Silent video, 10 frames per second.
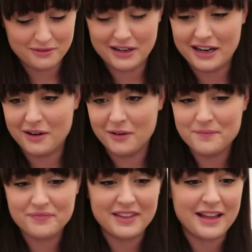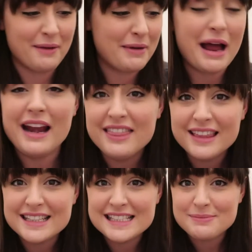Wow. And I
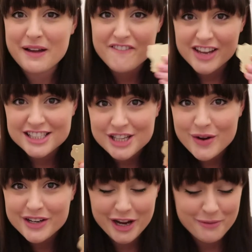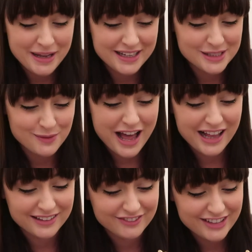think this is my first Tokyo pin as
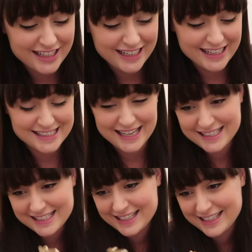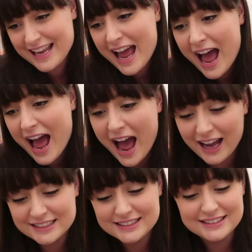well. Really exciting.
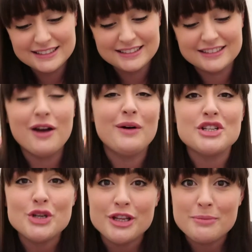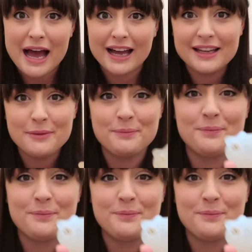Oh, I'll show you the back.